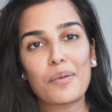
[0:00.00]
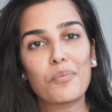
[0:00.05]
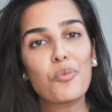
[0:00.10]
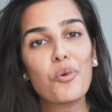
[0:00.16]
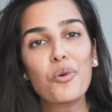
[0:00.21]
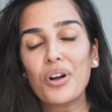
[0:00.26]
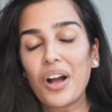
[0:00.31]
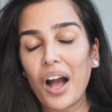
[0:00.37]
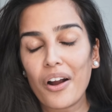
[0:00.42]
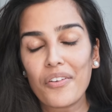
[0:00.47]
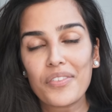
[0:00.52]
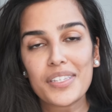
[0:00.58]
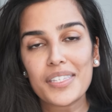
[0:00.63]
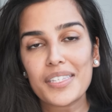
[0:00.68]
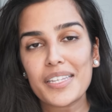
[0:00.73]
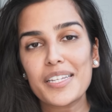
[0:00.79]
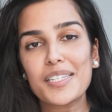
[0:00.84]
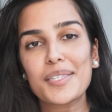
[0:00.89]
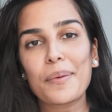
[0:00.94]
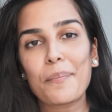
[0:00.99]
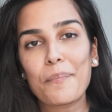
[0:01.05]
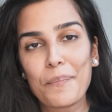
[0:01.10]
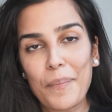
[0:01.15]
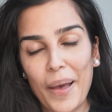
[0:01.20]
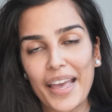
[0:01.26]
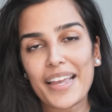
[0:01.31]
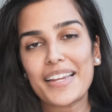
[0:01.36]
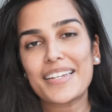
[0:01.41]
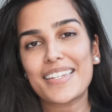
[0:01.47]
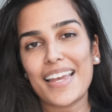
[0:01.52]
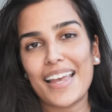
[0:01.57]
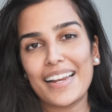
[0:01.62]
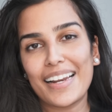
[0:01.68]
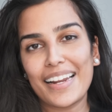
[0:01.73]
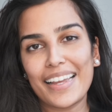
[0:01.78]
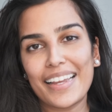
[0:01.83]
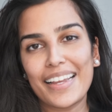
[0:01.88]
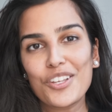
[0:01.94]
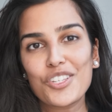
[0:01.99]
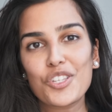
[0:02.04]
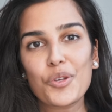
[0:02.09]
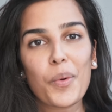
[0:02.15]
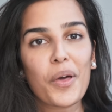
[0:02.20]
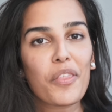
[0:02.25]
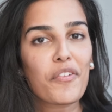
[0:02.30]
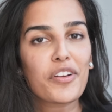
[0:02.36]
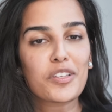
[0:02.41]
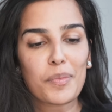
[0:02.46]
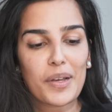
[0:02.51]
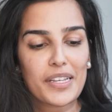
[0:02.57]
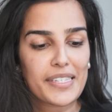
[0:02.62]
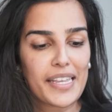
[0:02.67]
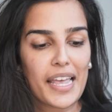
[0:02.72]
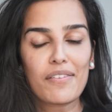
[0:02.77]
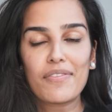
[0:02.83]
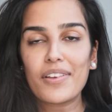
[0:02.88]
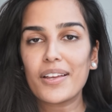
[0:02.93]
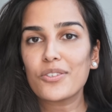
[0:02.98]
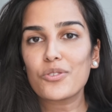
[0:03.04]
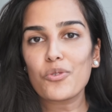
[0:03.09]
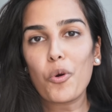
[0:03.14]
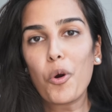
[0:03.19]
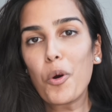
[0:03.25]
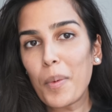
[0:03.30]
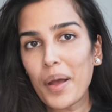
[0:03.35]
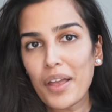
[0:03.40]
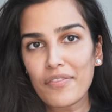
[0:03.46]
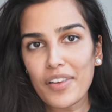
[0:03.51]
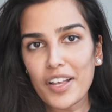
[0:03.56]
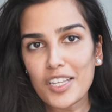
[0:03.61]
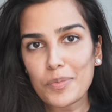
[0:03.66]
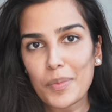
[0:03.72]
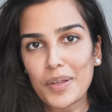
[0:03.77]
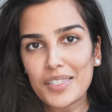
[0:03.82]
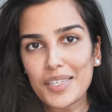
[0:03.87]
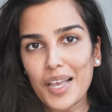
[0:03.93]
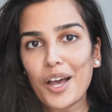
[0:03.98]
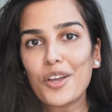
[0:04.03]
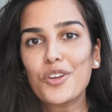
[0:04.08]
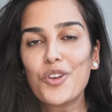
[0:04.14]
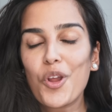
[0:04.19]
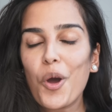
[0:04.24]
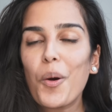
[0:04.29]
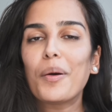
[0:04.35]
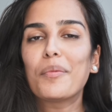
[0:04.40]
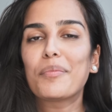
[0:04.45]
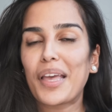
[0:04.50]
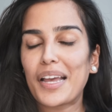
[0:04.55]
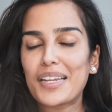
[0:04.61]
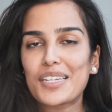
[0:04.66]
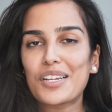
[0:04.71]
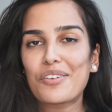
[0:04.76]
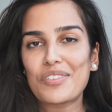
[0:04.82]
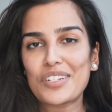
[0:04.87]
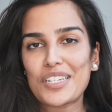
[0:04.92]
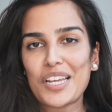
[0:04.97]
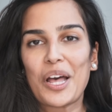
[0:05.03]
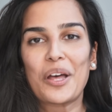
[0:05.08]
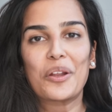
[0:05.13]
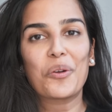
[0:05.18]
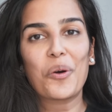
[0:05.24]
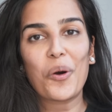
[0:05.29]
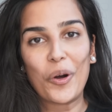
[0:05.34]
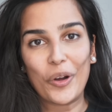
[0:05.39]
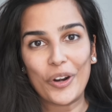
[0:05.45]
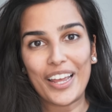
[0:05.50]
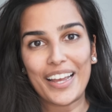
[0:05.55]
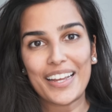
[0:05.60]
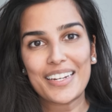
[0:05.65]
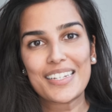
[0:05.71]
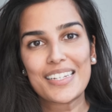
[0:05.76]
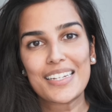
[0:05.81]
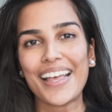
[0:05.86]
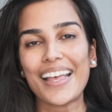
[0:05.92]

more currencies paid daily. So whether it's my savings or my investments, I know I'm getting a return on it.